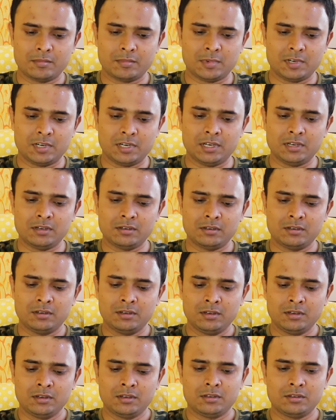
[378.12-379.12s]
Done.
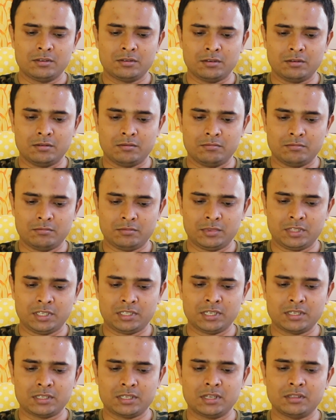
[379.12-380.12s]
So
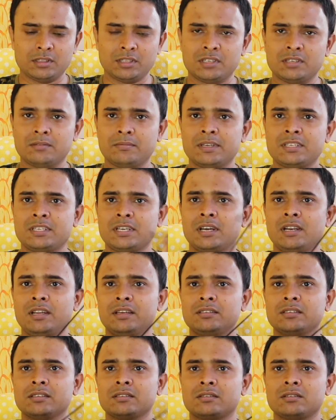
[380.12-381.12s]
this is done. This is
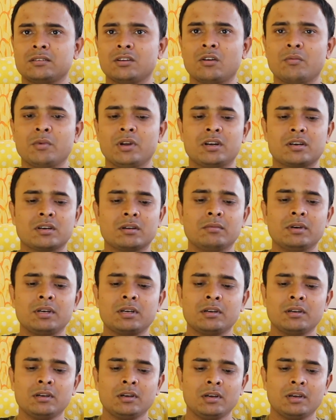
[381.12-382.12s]
basically just normal
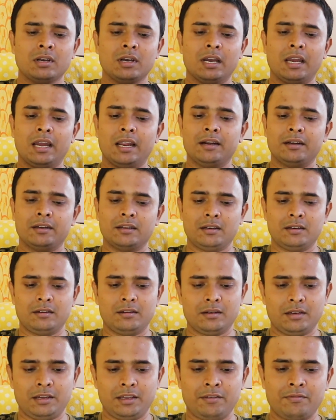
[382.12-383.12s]
rubber, and
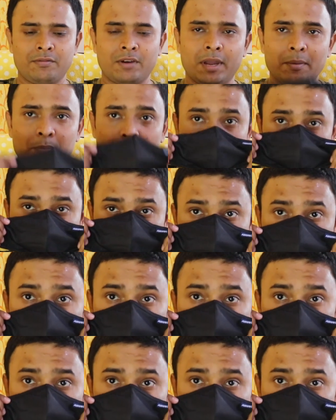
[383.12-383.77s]
if I put it